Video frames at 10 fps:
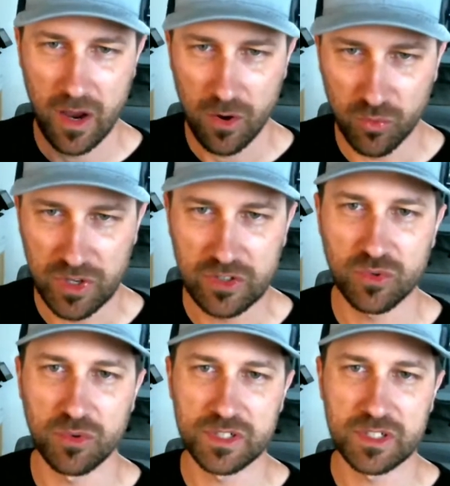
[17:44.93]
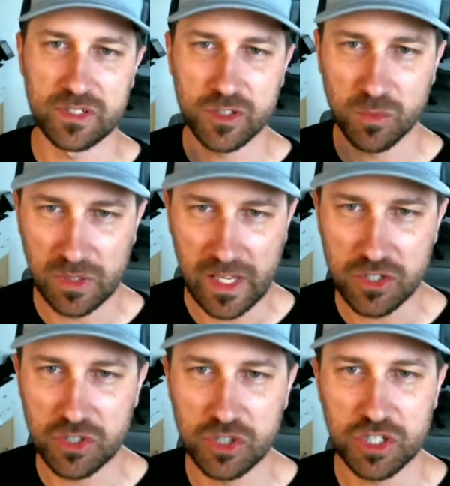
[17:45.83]
resources,
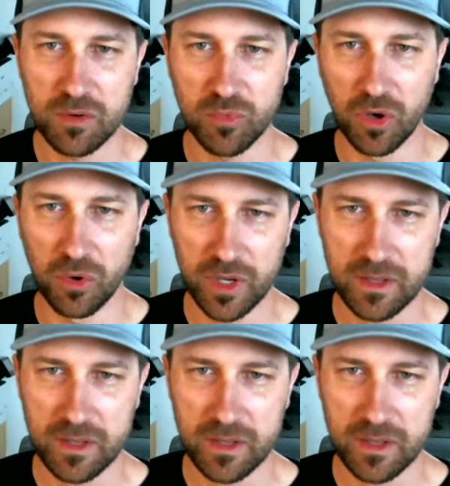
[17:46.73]
relationship going,